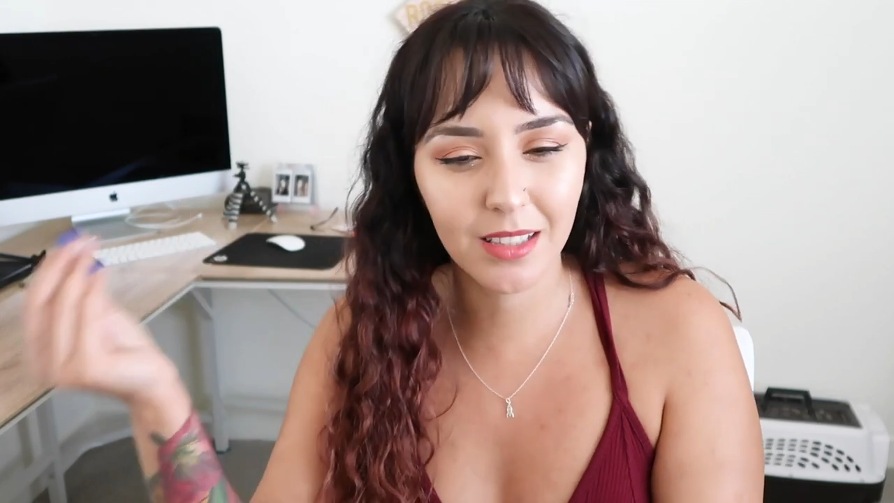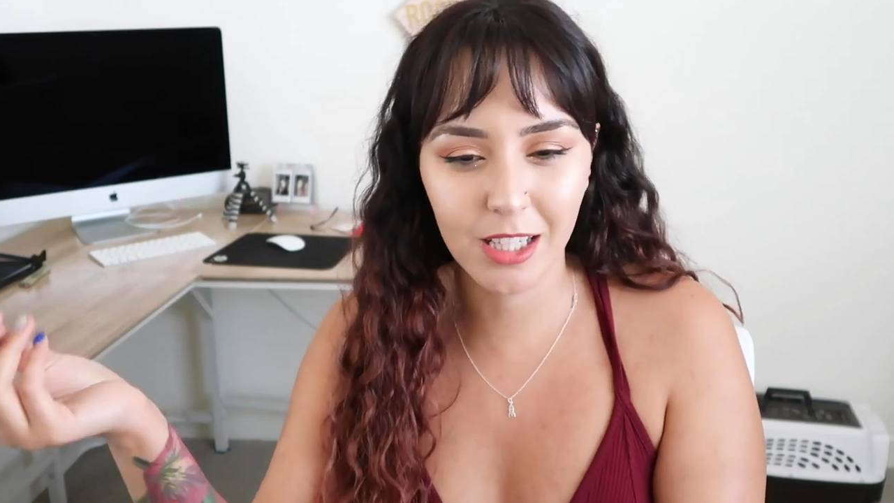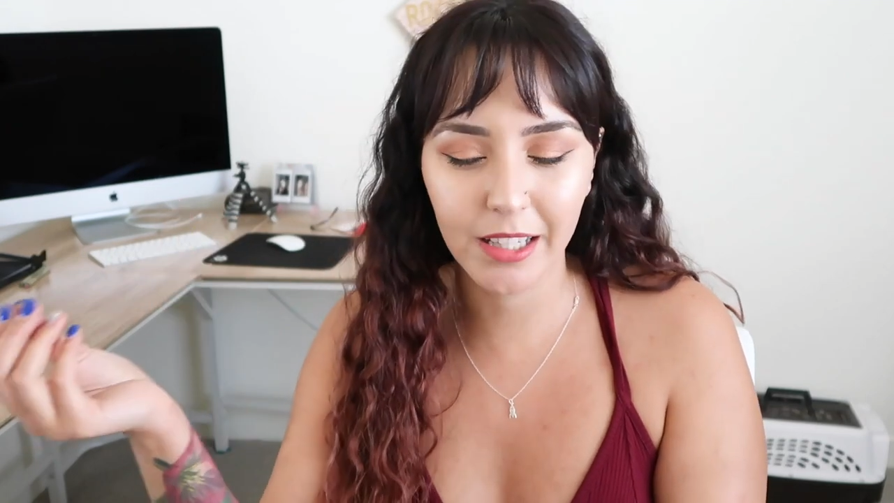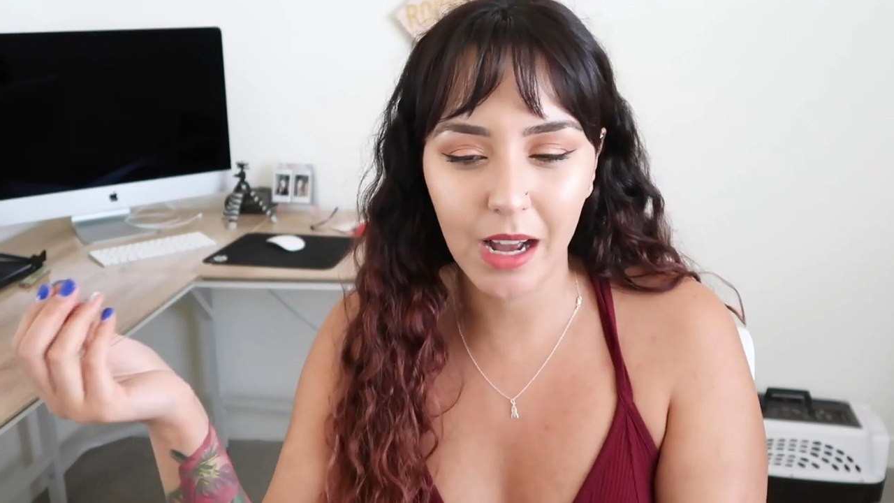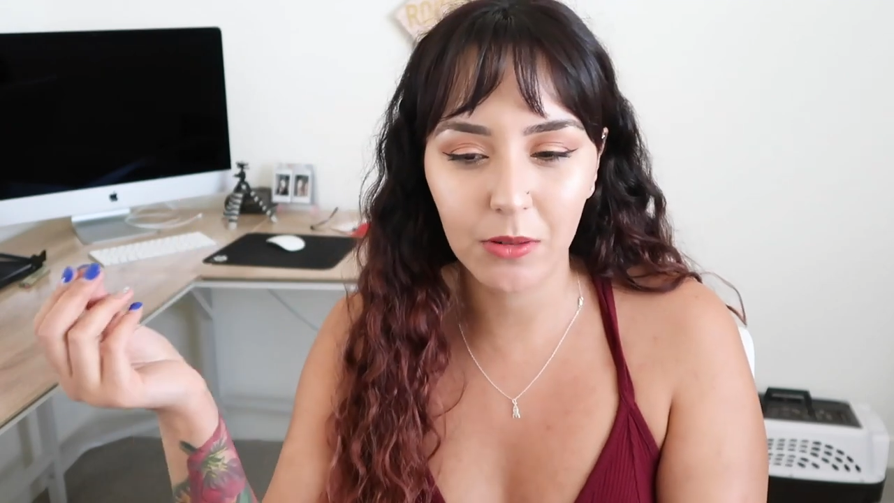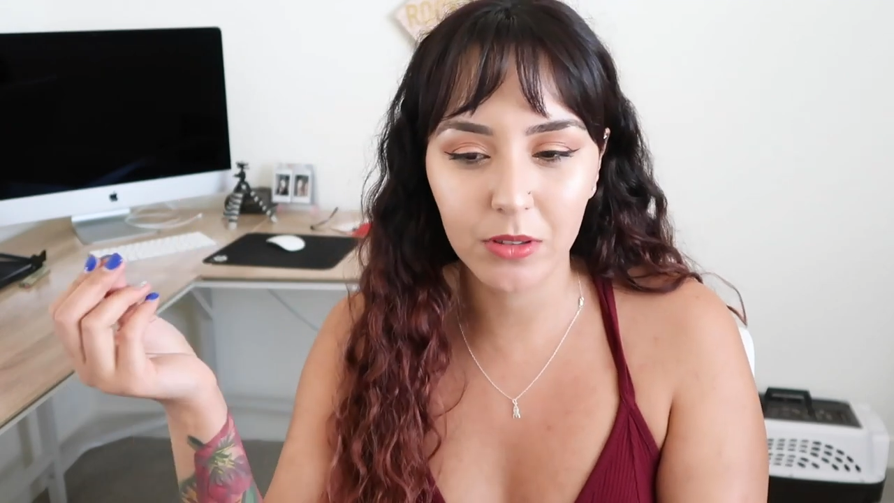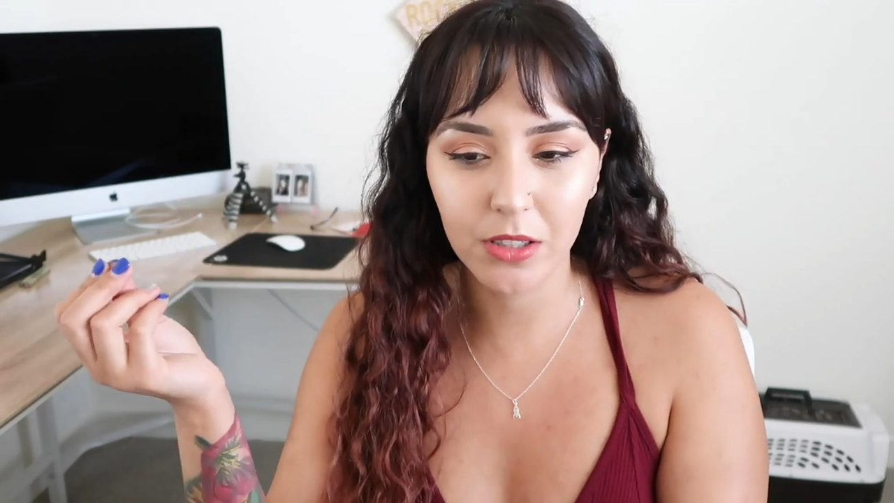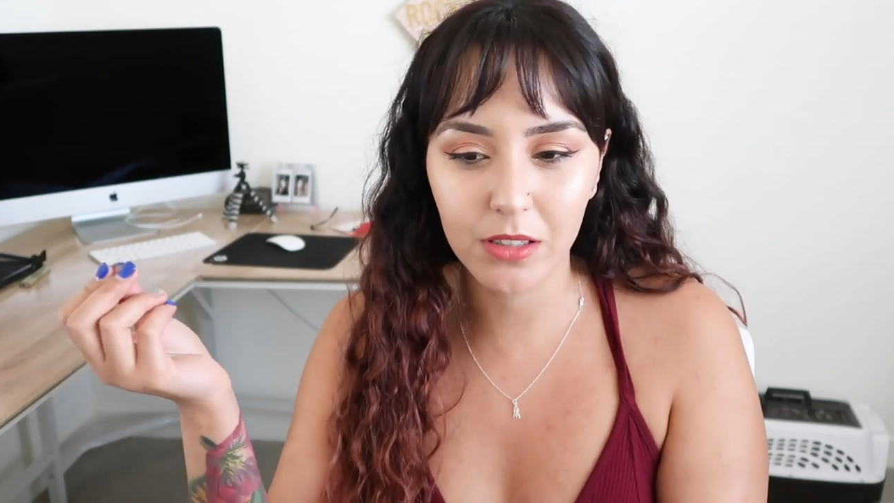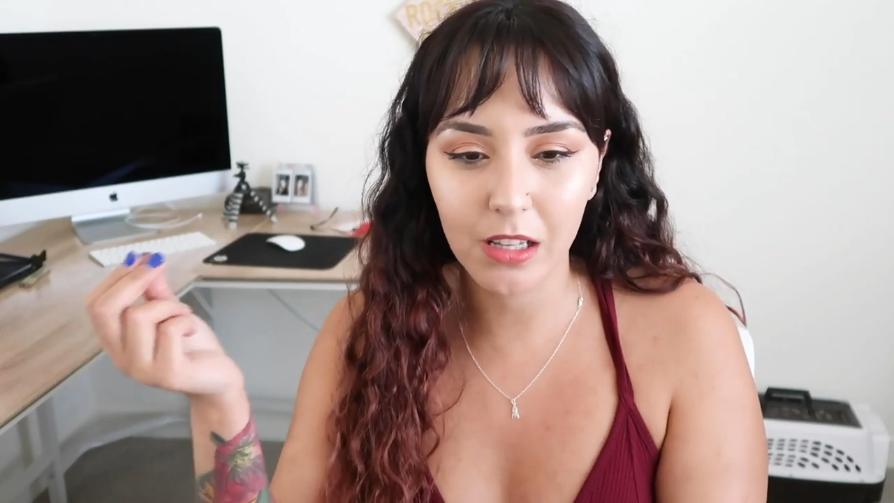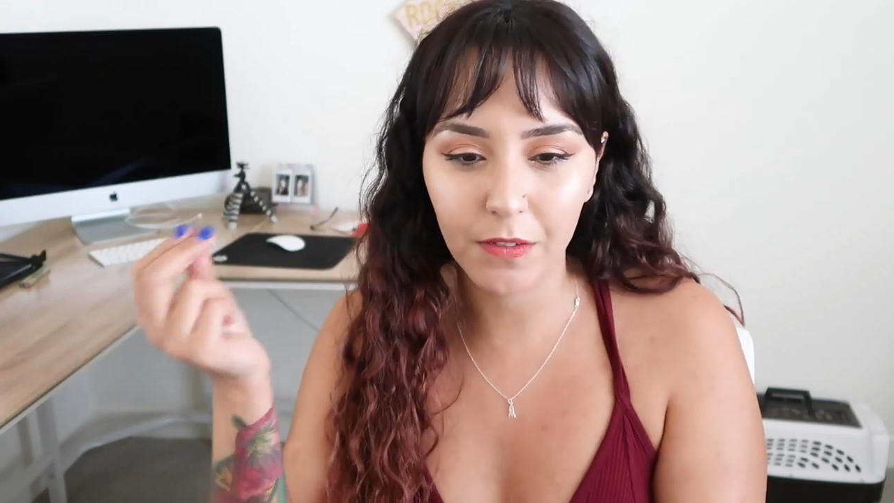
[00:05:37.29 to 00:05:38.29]
sit down with
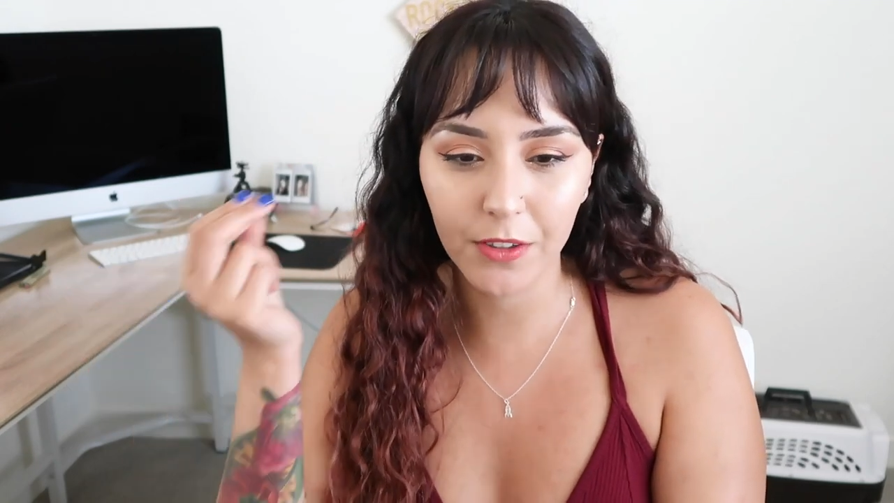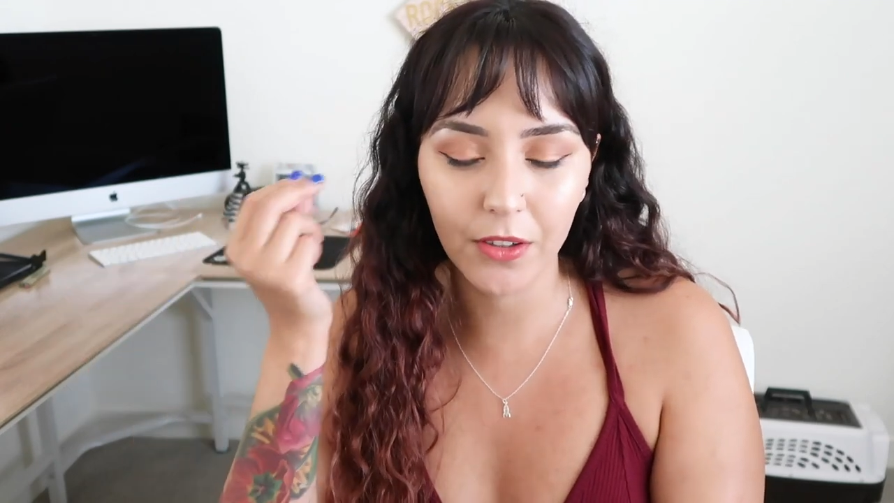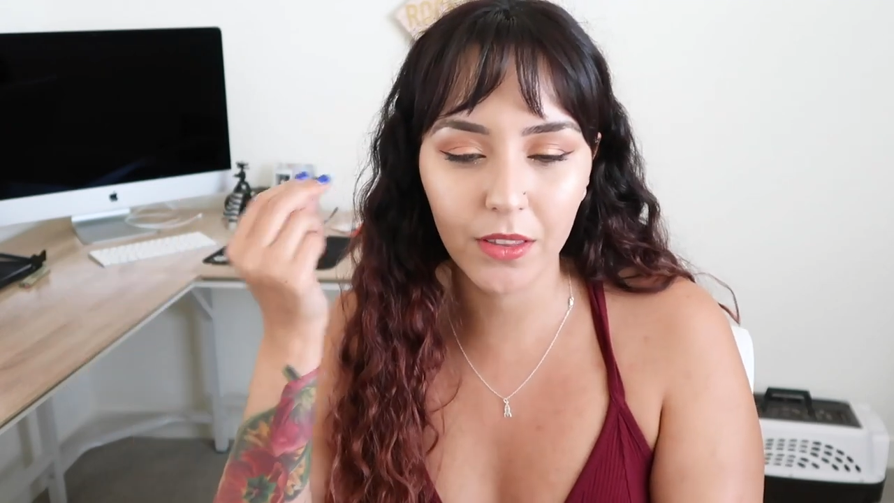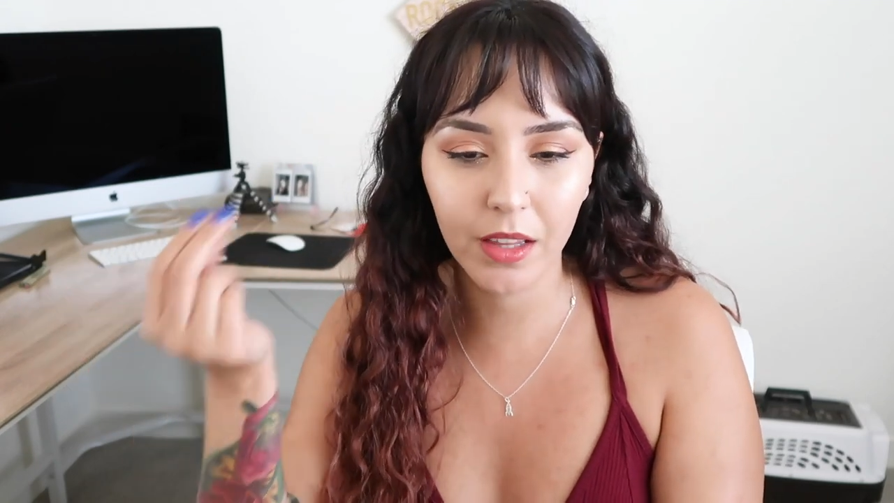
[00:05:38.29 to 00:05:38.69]
yourself and you